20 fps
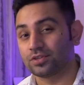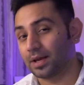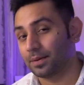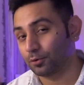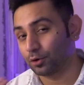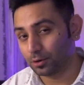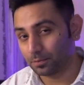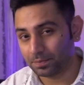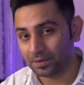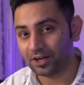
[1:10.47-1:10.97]
I'm
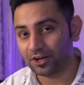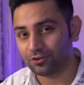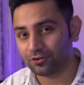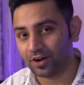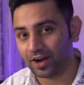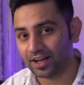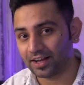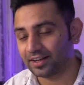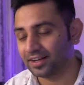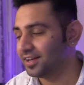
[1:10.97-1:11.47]
going to play a
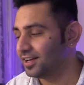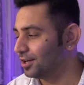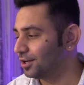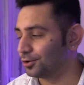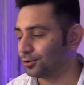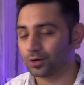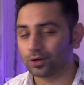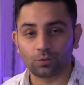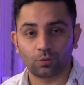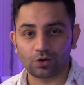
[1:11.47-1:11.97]
track,
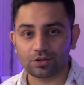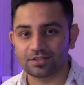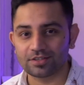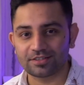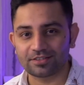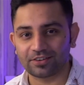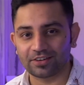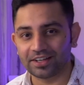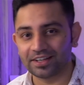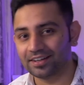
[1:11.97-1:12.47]
you can watch the
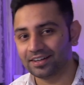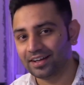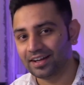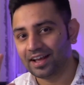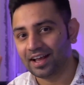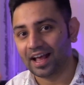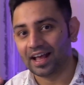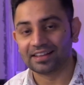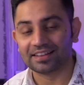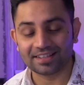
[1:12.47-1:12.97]
screen,
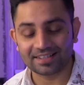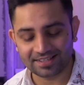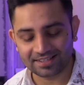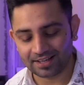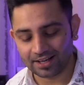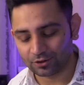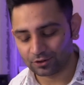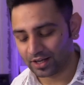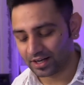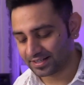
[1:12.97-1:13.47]
and this
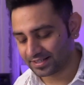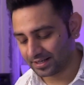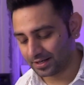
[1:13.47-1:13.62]
is how that